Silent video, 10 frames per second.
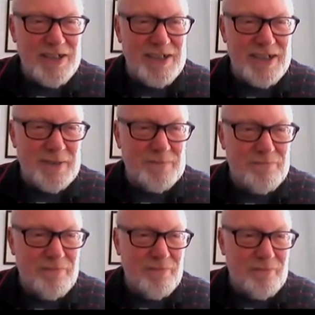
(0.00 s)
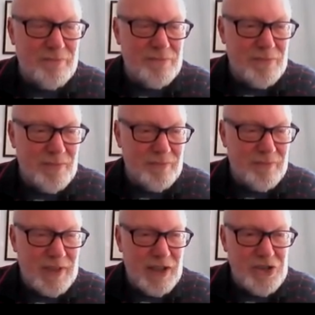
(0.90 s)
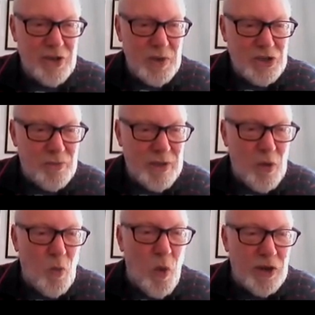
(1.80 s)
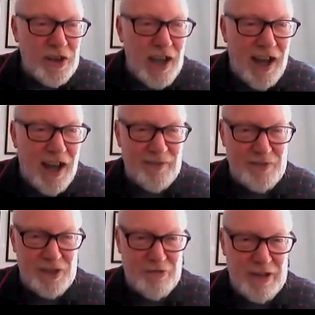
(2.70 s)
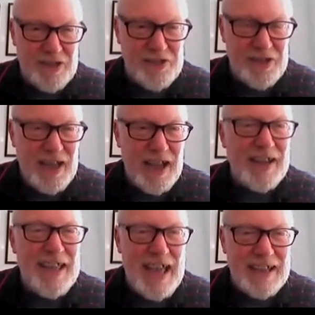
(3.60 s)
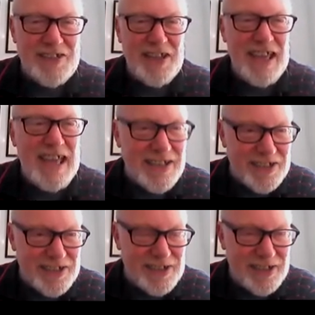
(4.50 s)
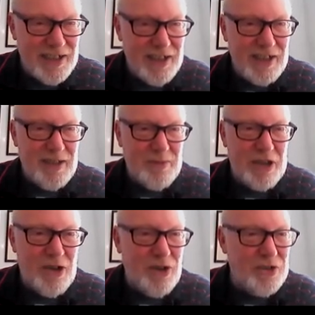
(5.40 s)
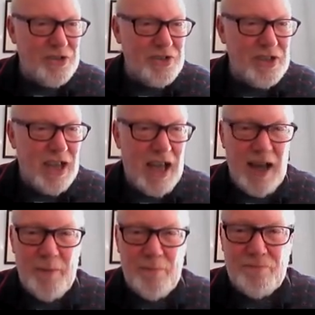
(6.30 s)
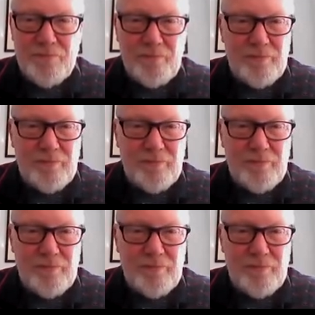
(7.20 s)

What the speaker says: isn't it? So it should be 1.5 degrees. And again, it's east because our